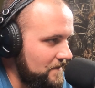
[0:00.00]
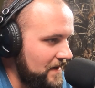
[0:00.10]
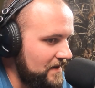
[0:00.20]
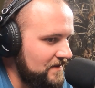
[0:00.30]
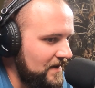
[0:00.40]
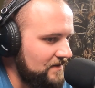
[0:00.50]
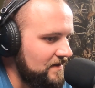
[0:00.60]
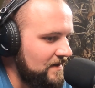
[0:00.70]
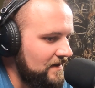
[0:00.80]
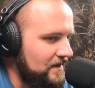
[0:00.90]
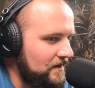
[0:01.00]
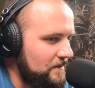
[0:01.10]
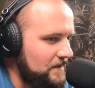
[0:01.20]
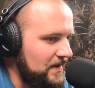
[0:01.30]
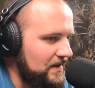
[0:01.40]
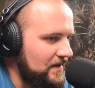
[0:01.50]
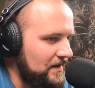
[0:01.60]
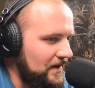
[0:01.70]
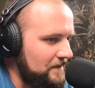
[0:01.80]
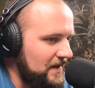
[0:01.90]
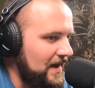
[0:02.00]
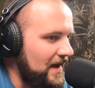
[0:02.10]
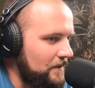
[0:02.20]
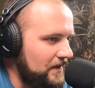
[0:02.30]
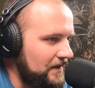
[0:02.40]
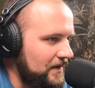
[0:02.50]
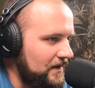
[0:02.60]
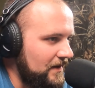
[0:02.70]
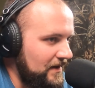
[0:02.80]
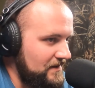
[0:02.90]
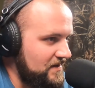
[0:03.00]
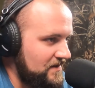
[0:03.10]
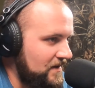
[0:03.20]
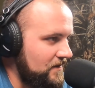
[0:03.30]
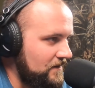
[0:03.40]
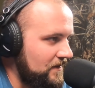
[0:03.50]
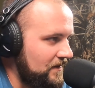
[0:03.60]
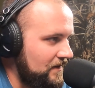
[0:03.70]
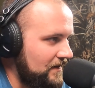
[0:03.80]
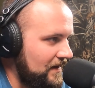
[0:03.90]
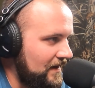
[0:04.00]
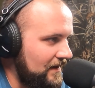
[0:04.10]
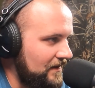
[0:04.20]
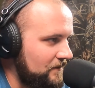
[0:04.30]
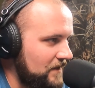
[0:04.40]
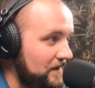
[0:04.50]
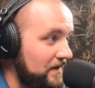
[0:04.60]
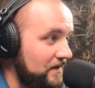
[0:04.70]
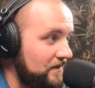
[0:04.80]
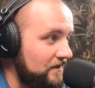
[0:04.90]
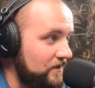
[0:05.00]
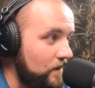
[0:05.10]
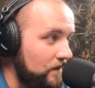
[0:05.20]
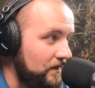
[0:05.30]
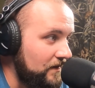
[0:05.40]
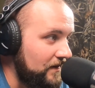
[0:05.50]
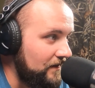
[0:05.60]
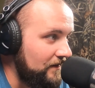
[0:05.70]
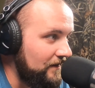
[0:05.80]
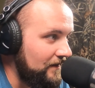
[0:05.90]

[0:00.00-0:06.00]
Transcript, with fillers: over by your house, me and my dad went in there and it had snowed, and we went in there and squirrel hunted in it.